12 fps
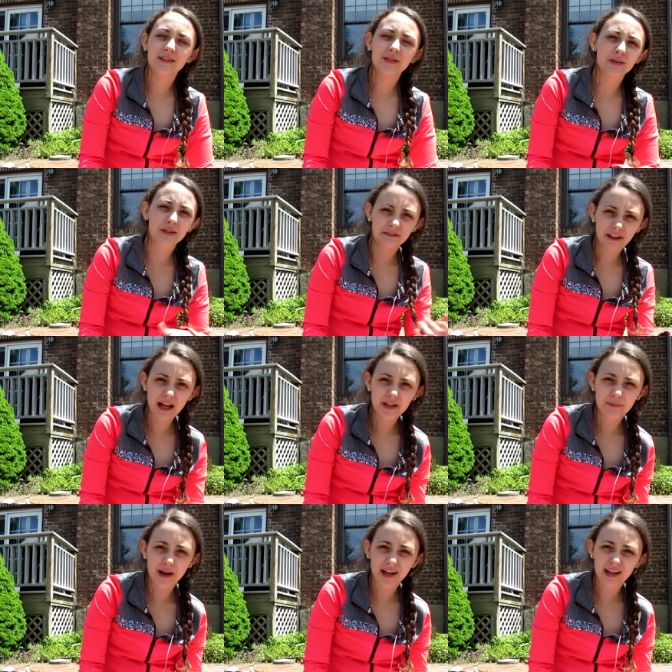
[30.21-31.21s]
So it's a
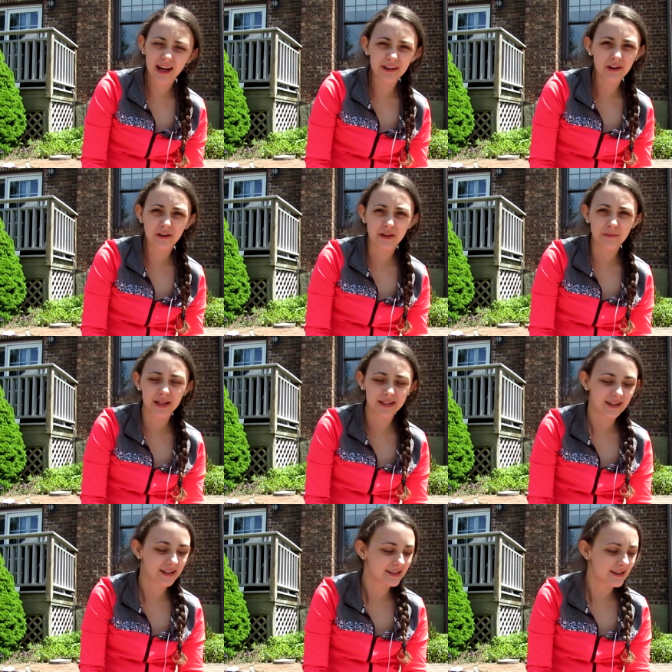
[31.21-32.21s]
flashback. I don't know if that
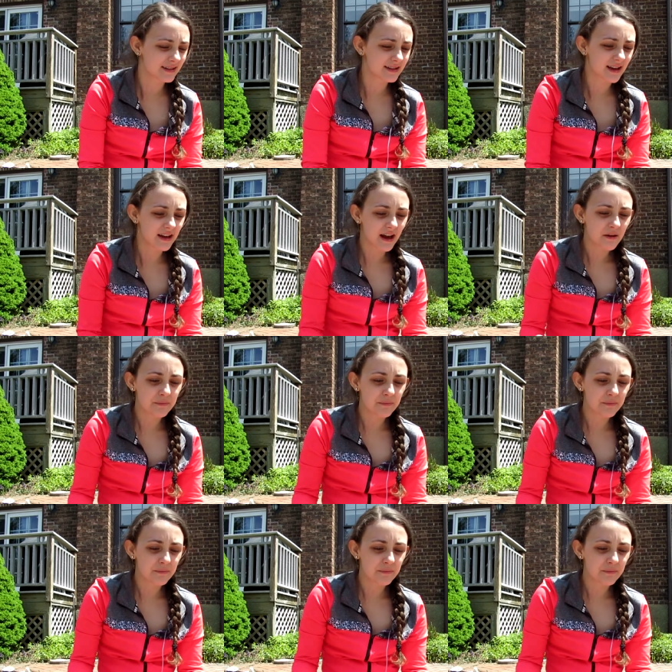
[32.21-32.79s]
makes any sense.